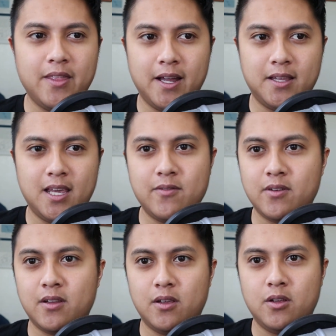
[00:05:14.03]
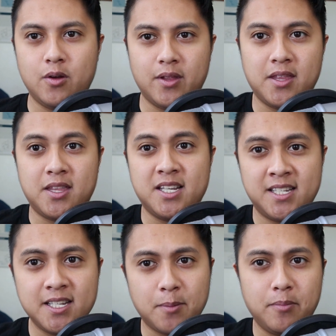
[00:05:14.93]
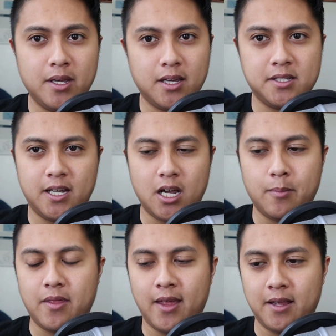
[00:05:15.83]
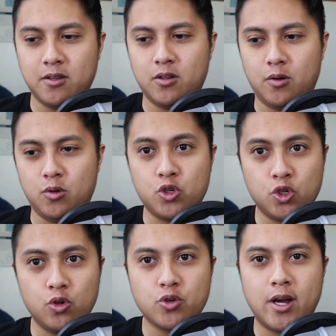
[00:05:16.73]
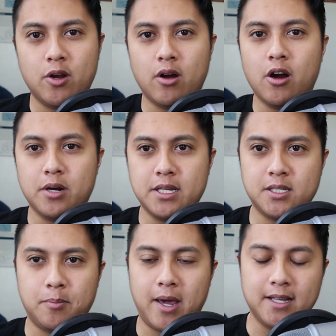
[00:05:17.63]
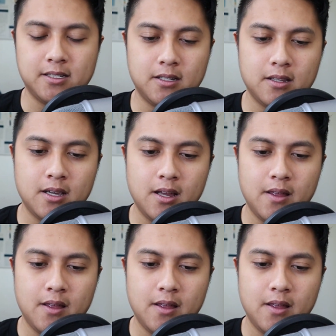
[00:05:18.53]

that even, you know, that this is a big exam and that, you know, you should try your hardest to pass it,